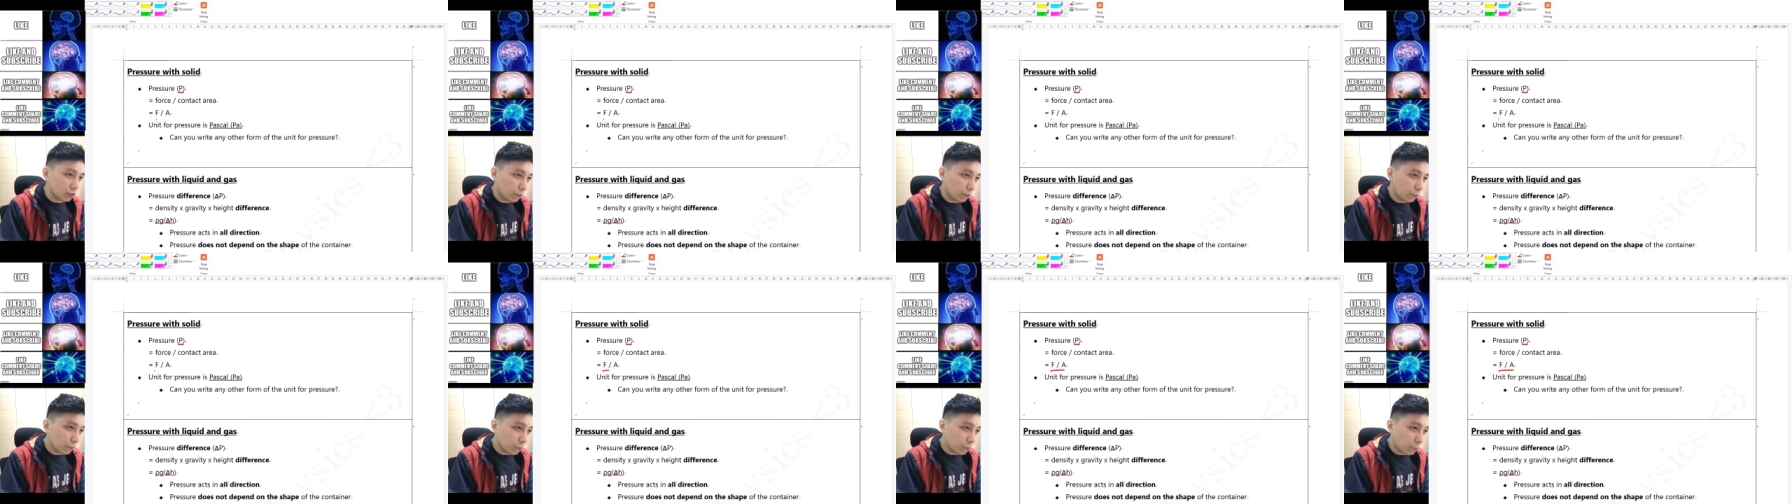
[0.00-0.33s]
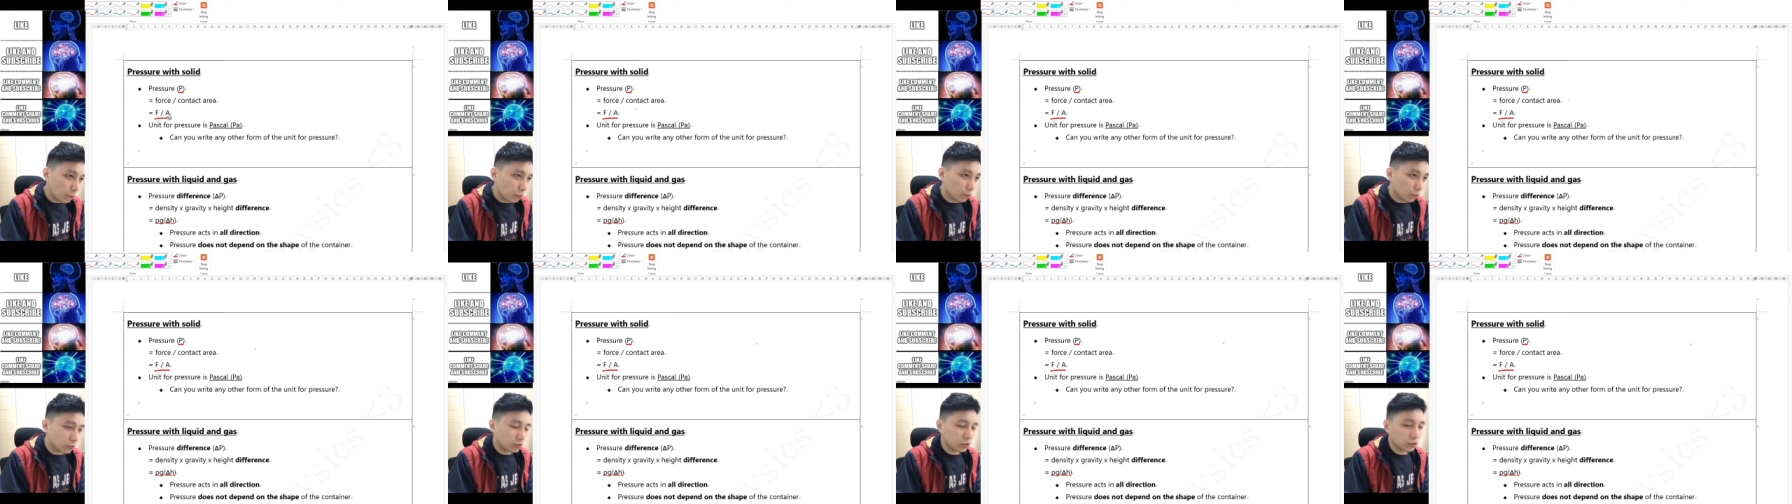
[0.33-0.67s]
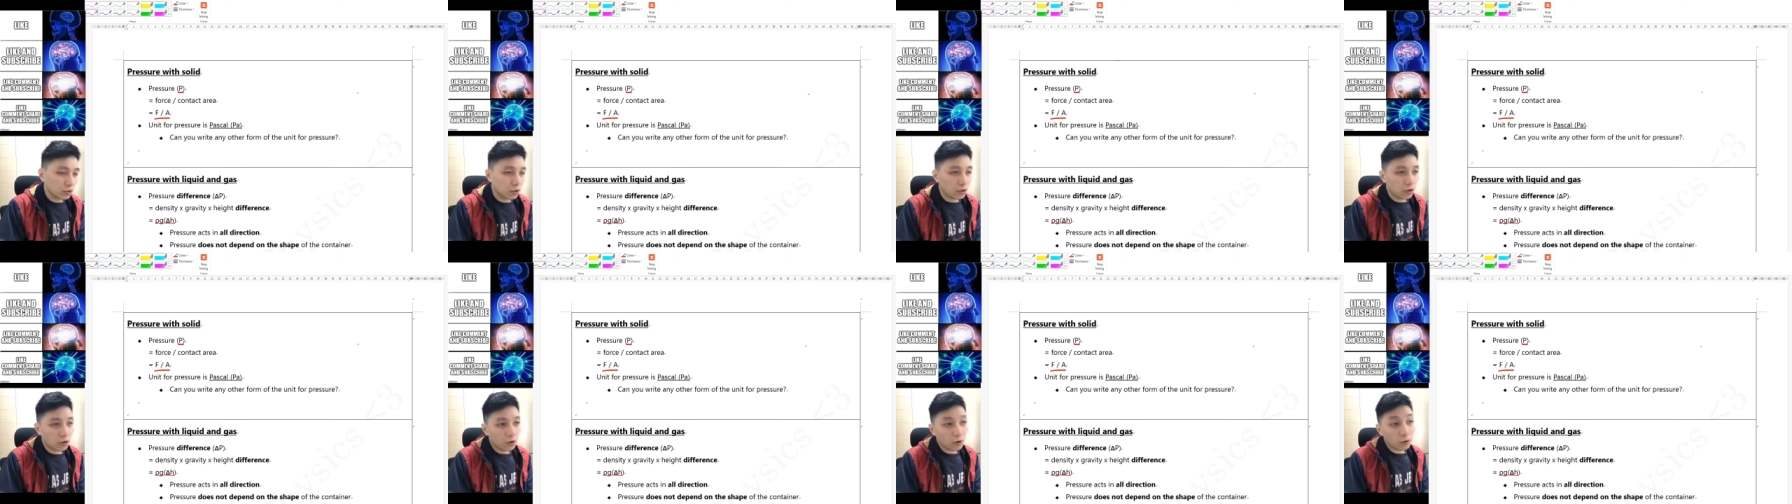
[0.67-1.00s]
force
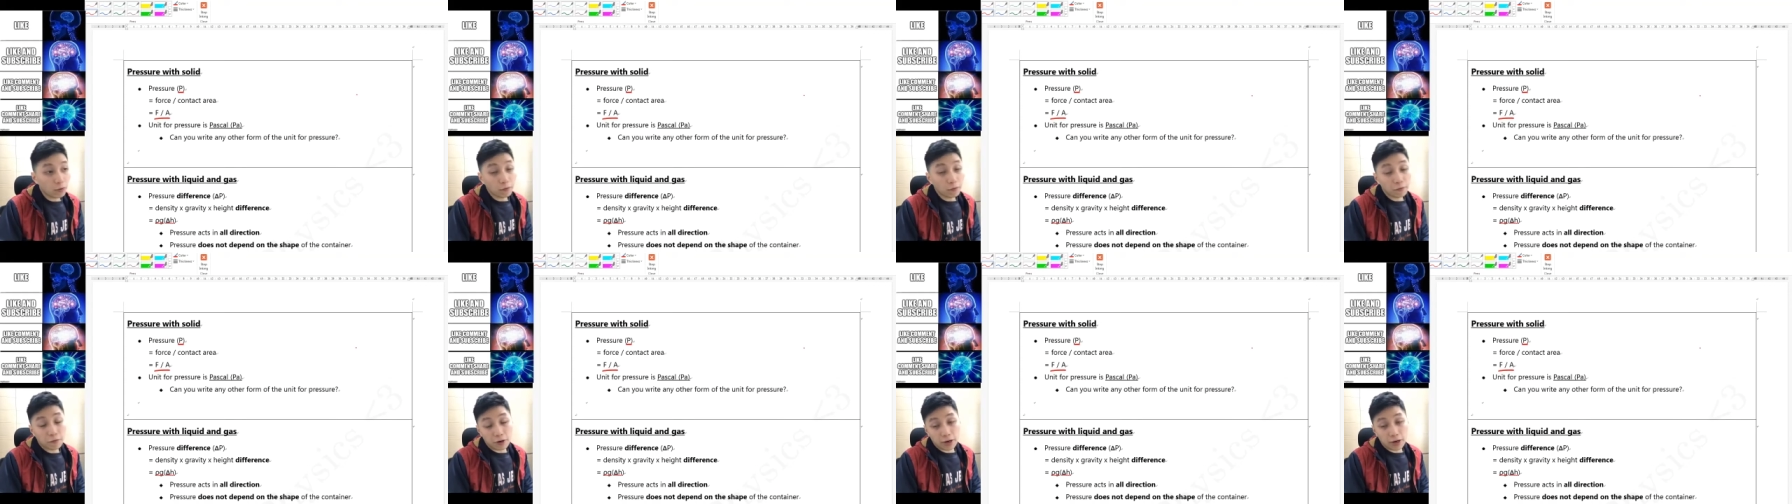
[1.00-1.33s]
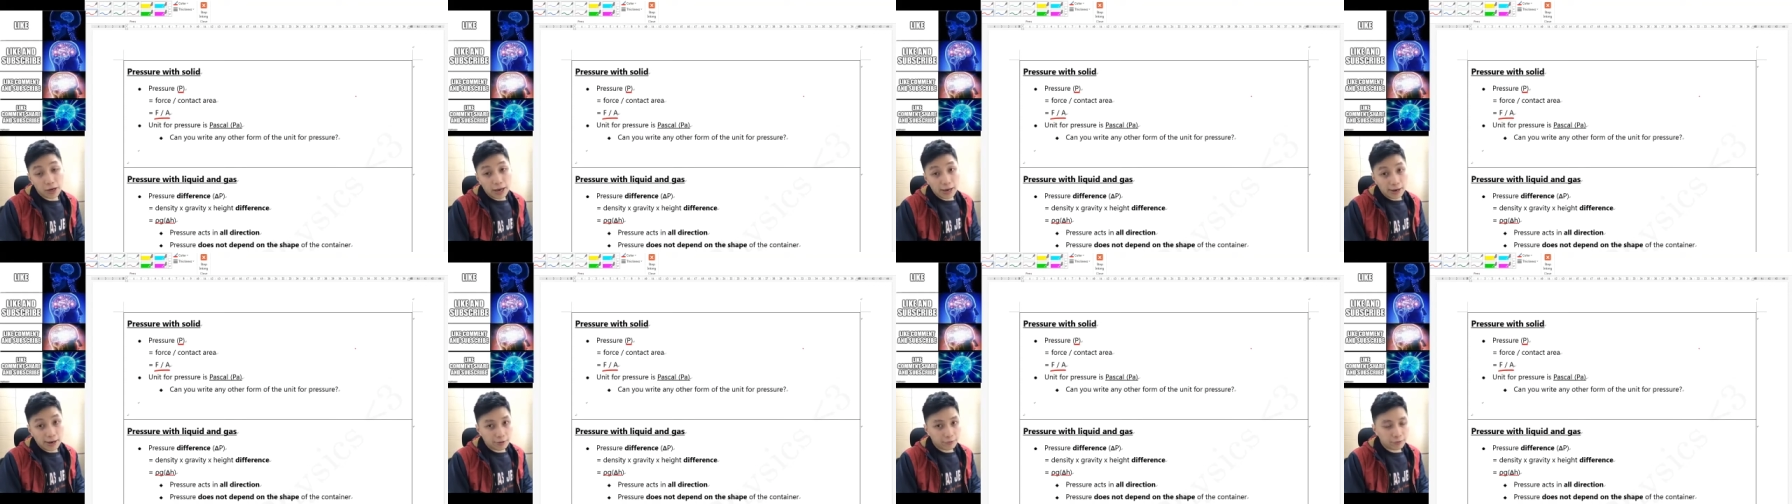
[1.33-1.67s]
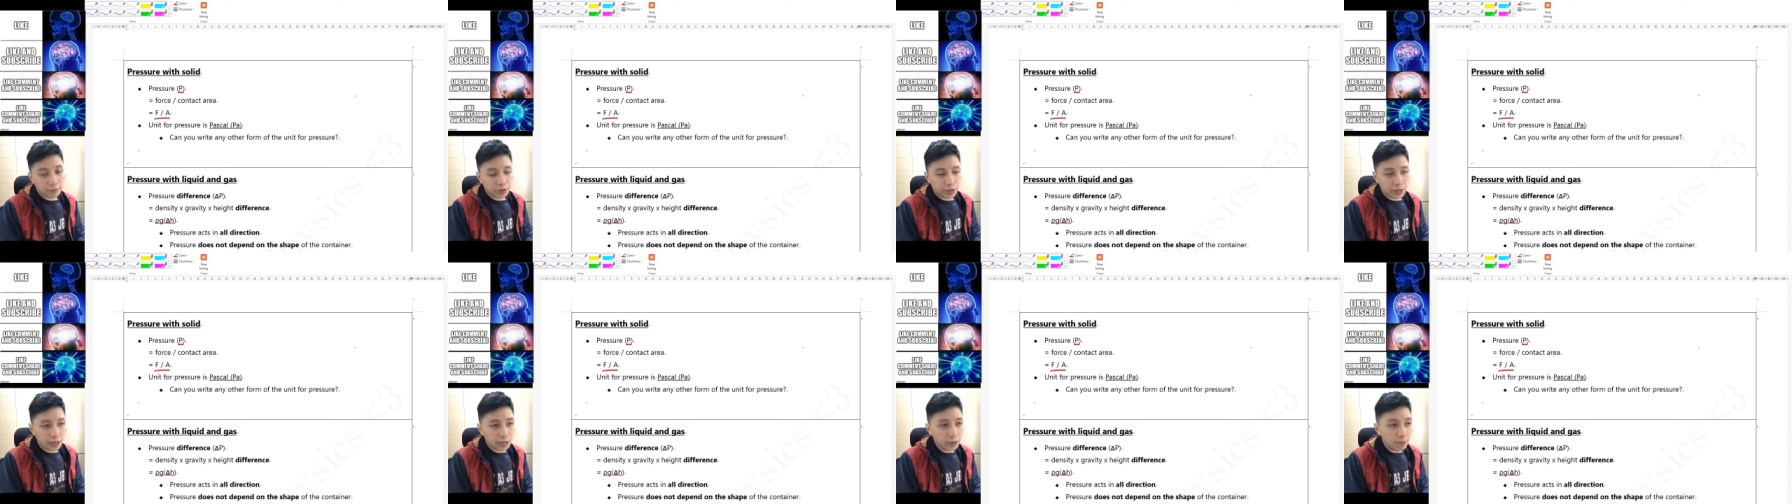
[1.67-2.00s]
over
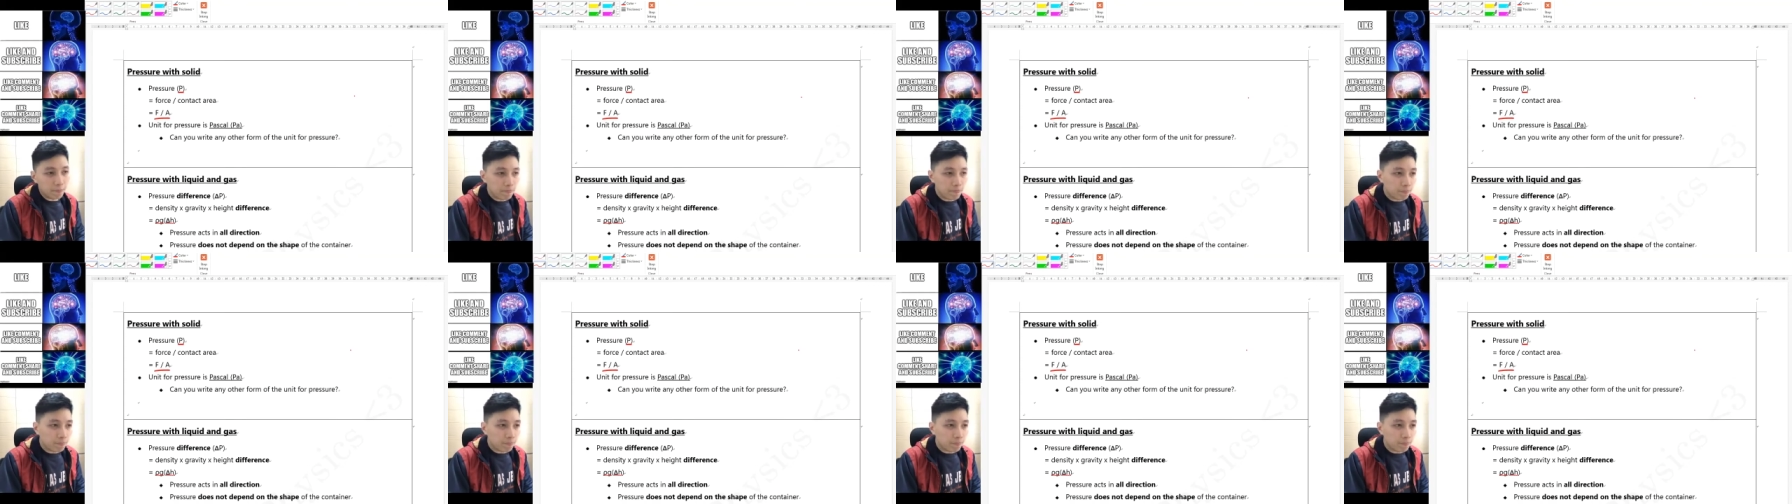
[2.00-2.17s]
area,